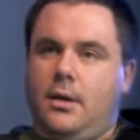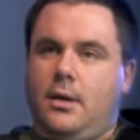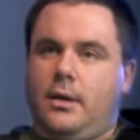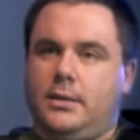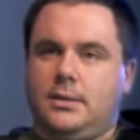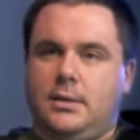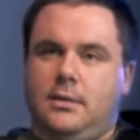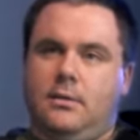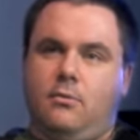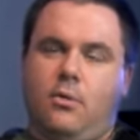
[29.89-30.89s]
Uh, it's
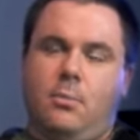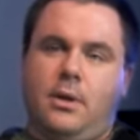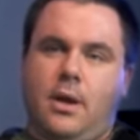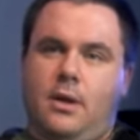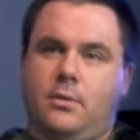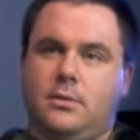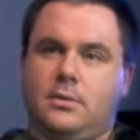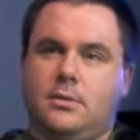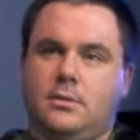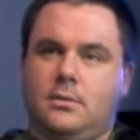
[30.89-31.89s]
set in Robert
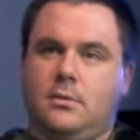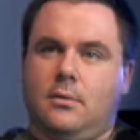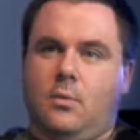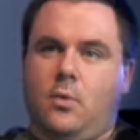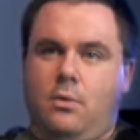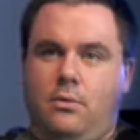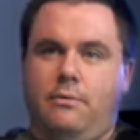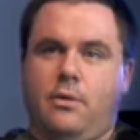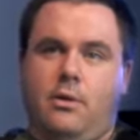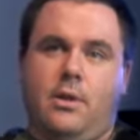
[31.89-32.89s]
Howard's world
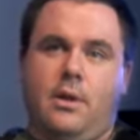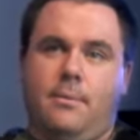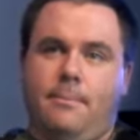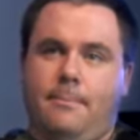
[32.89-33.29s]
of Conan.